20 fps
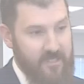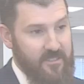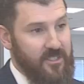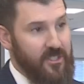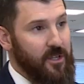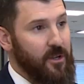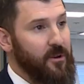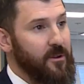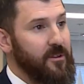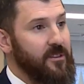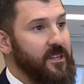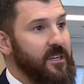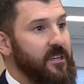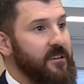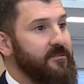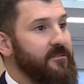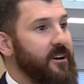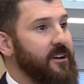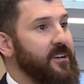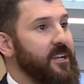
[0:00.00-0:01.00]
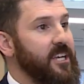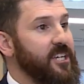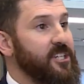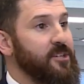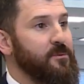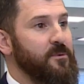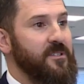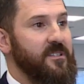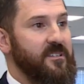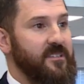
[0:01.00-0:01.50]
So, the
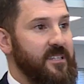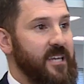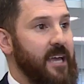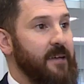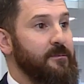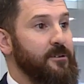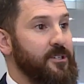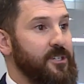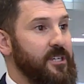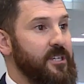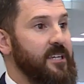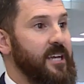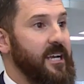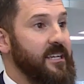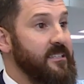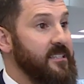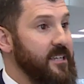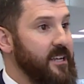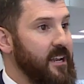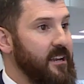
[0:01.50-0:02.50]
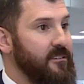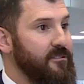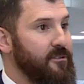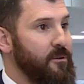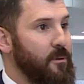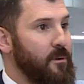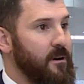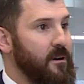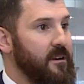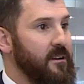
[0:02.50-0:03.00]
foundation was established in
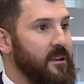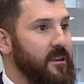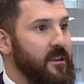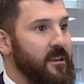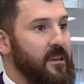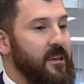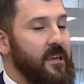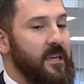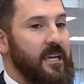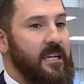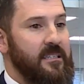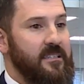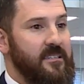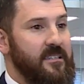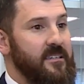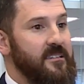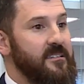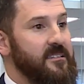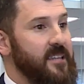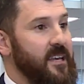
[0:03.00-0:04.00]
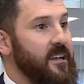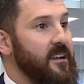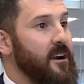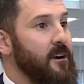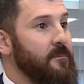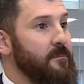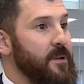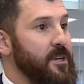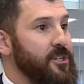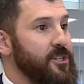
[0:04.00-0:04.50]
1984 and since then,
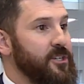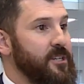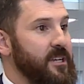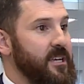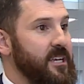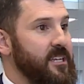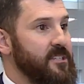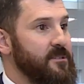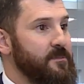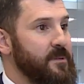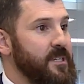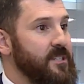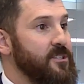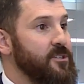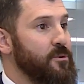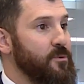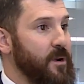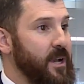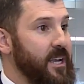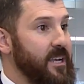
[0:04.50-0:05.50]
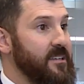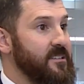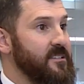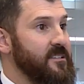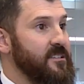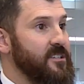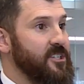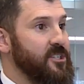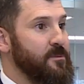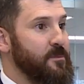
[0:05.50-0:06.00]
our mission has been to raise
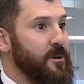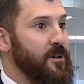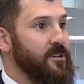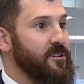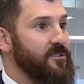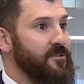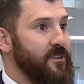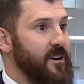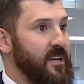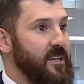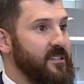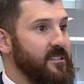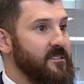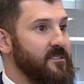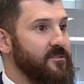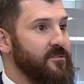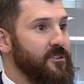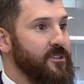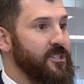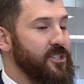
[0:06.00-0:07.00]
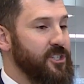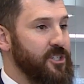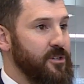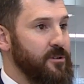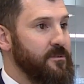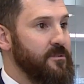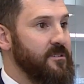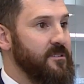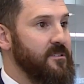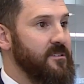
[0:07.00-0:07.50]
and disperse funds for the
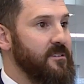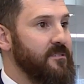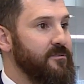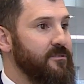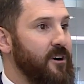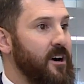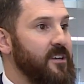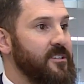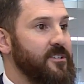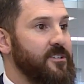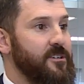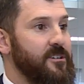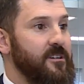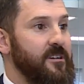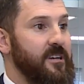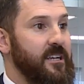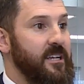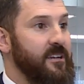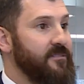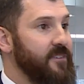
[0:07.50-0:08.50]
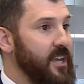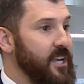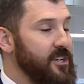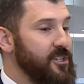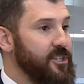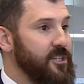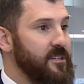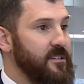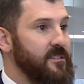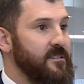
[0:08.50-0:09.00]
students to foster
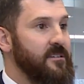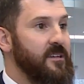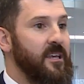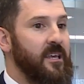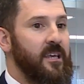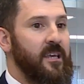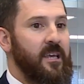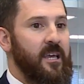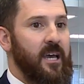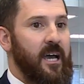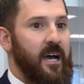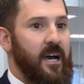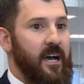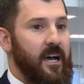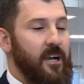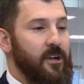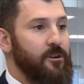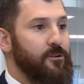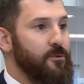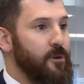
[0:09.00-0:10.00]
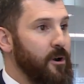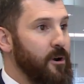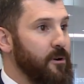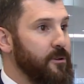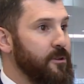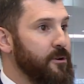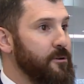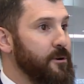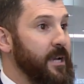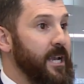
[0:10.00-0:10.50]
innovation, uh,
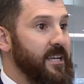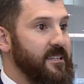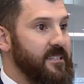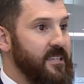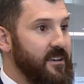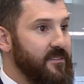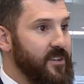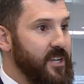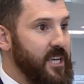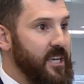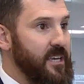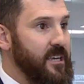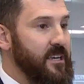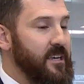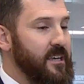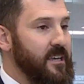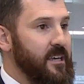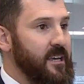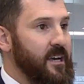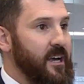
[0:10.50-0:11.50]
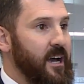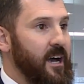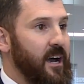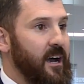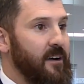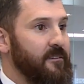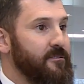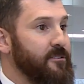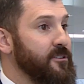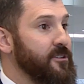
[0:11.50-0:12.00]
growth, creativity
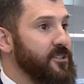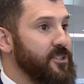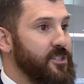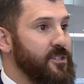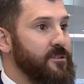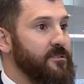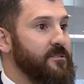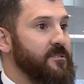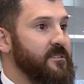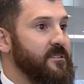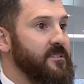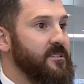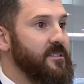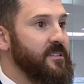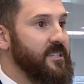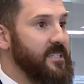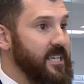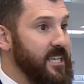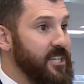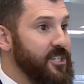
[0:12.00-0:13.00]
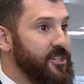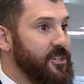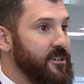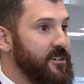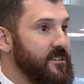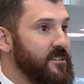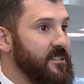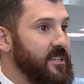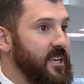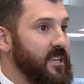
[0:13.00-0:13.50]
uh, for the students, the
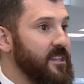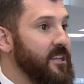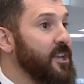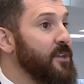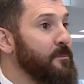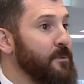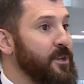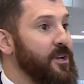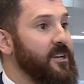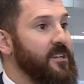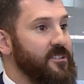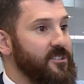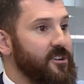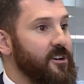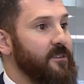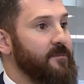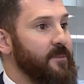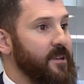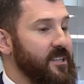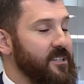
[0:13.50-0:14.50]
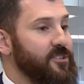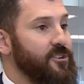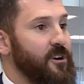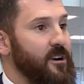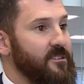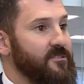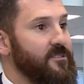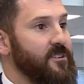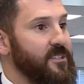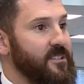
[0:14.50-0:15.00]
teachers, and the community served by the
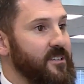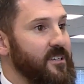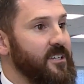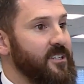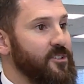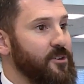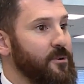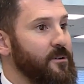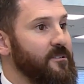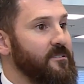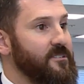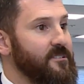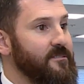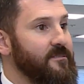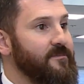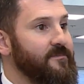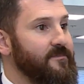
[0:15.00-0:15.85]
Strongsville City Schools.